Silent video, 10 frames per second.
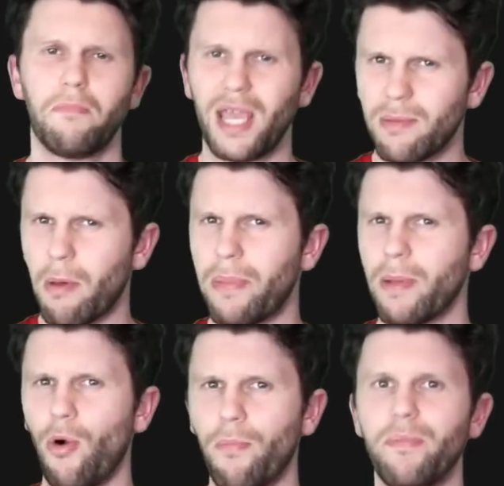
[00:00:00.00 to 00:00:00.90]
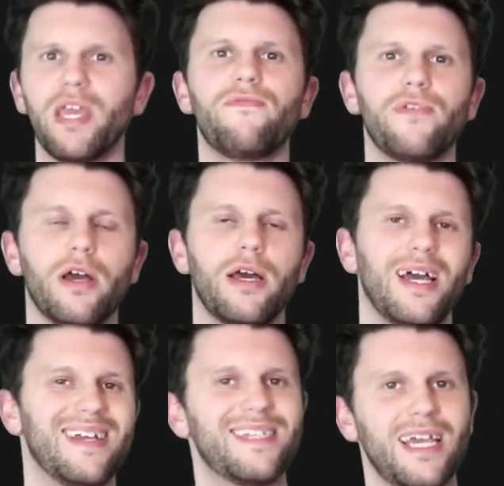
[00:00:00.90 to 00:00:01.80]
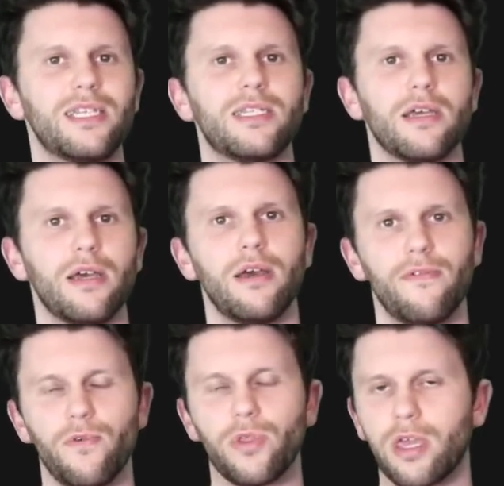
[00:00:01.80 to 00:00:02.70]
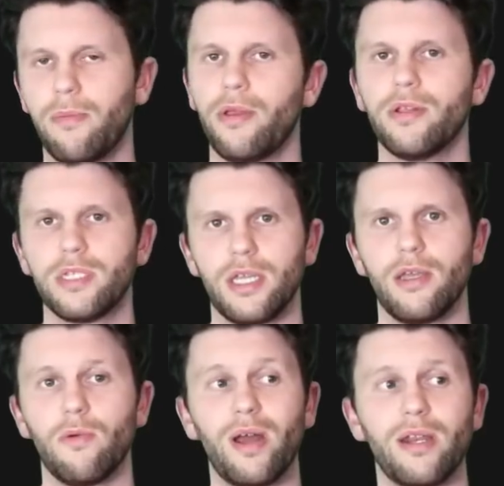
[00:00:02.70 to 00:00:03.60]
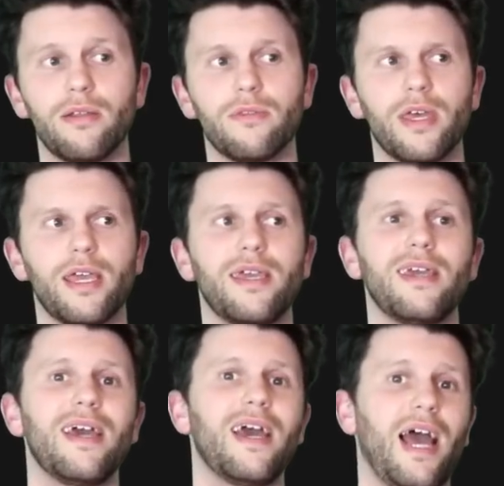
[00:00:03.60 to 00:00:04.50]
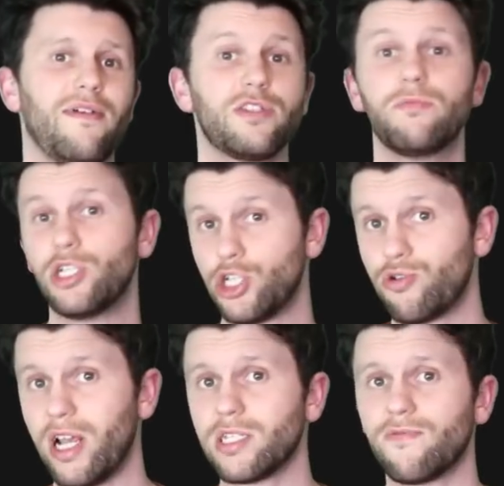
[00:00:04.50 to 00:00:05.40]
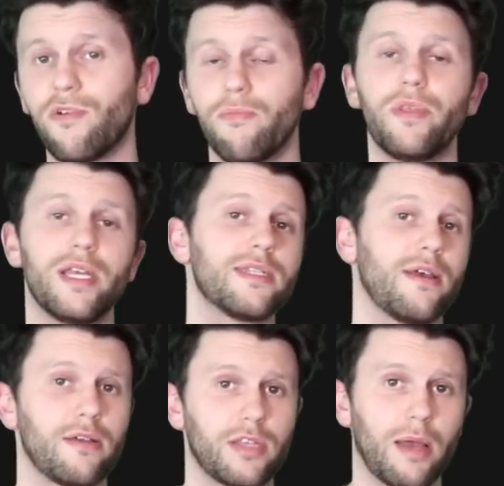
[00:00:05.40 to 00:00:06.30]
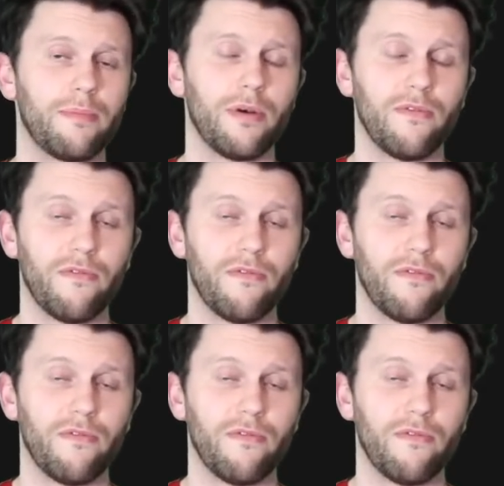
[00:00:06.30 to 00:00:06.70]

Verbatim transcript: make them a bit more beefier and tastier for the community when they have so much stress from this type of